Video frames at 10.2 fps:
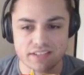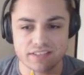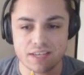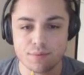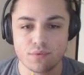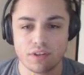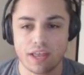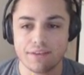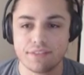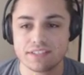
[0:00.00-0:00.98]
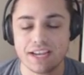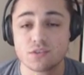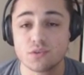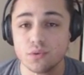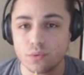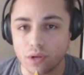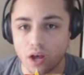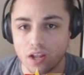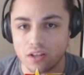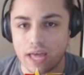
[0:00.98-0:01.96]
a team in real life that is actually doing
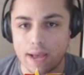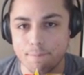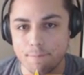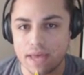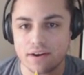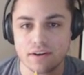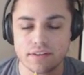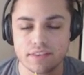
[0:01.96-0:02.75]
a lot better